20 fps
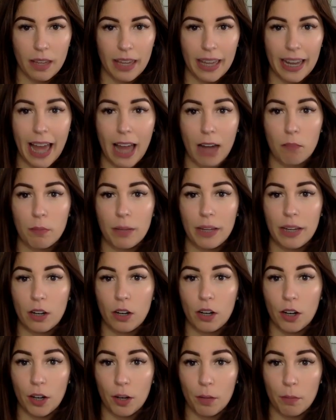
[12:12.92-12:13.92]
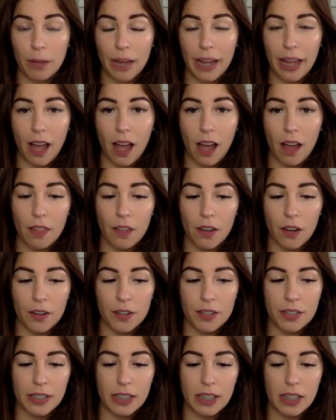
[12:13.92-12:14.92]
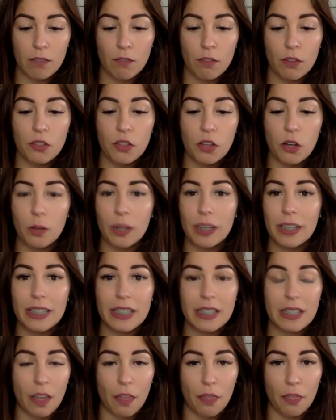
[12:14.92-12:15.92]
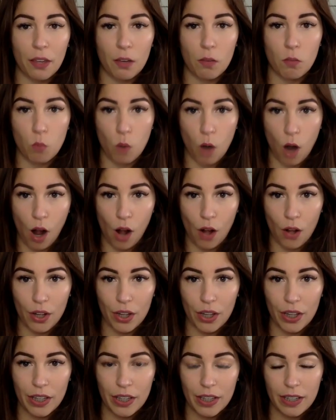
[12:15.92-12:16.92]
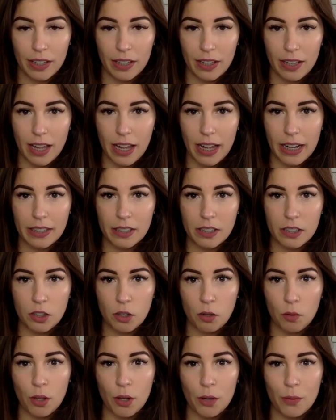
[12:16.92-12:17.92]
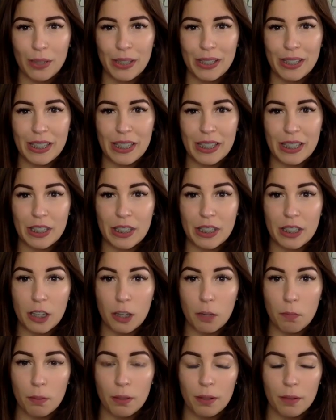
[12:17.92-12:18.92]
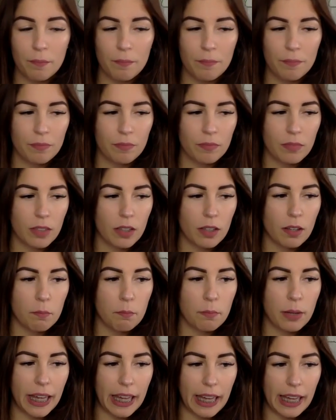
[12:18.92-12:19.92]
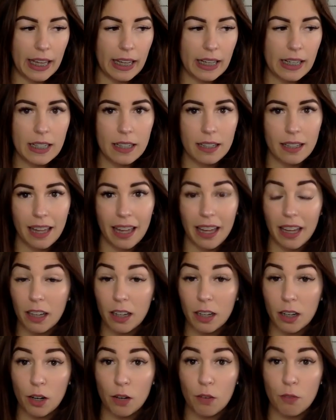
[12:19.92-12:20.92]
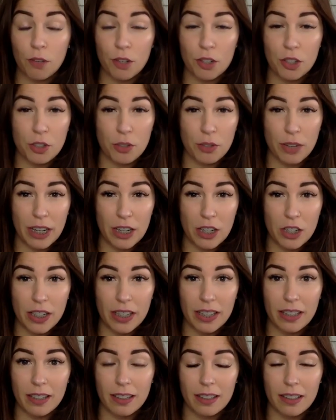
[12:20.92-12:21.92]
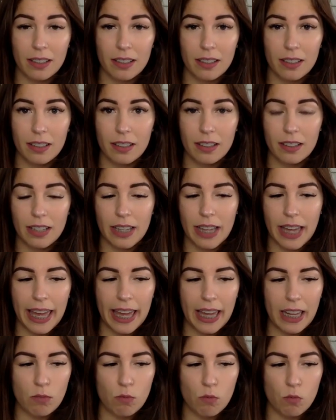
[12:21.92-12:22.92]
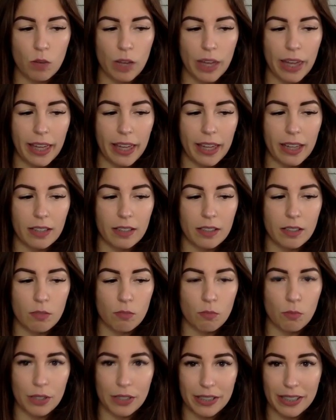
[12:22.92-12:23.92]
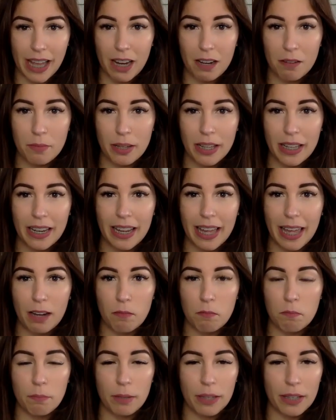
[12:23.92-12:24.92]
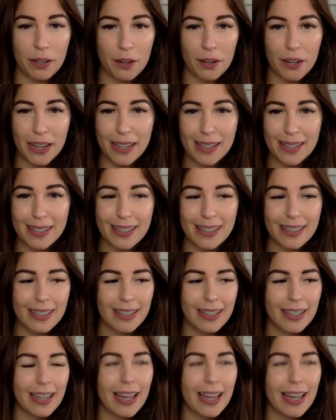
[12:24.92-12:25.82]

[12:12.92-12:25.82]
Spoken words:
It had been hurt by others, even though it did nothing wrong. And so there was this deep pain, anger, frustration, and resentment and bitterness,